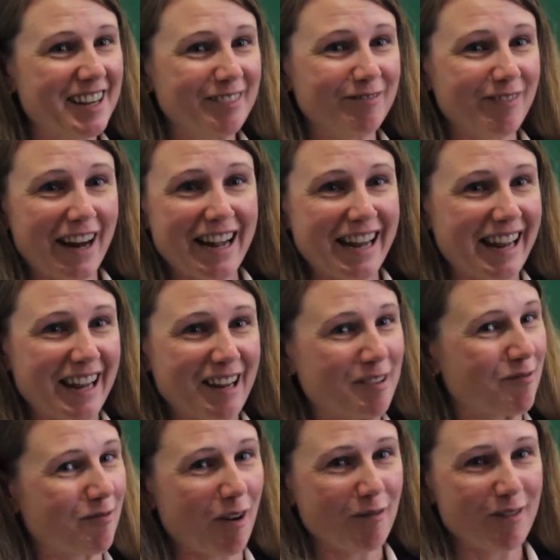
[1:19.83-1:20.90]

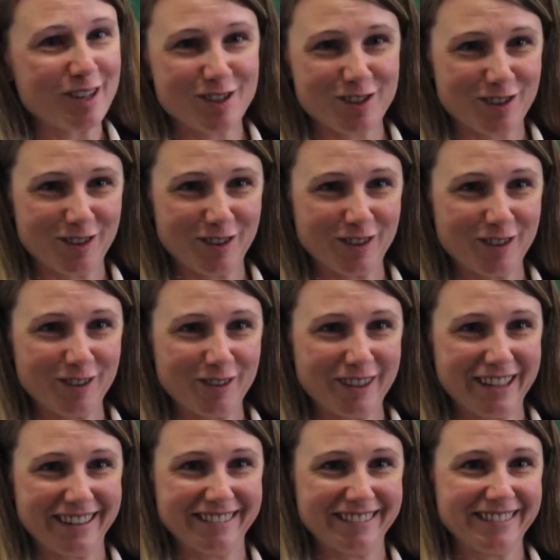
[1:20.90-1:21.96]
reading what we do
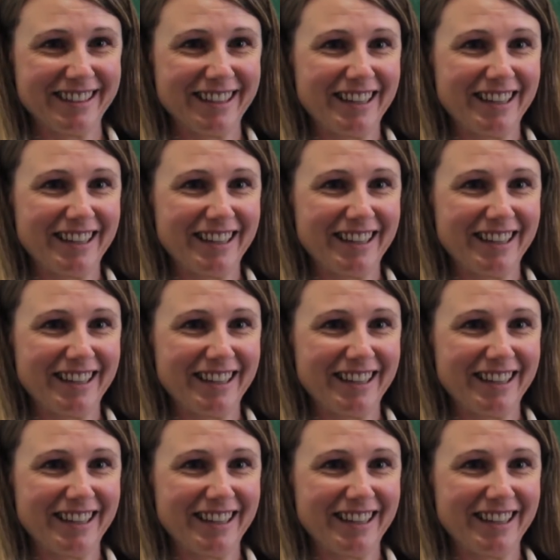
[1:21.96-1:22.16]
and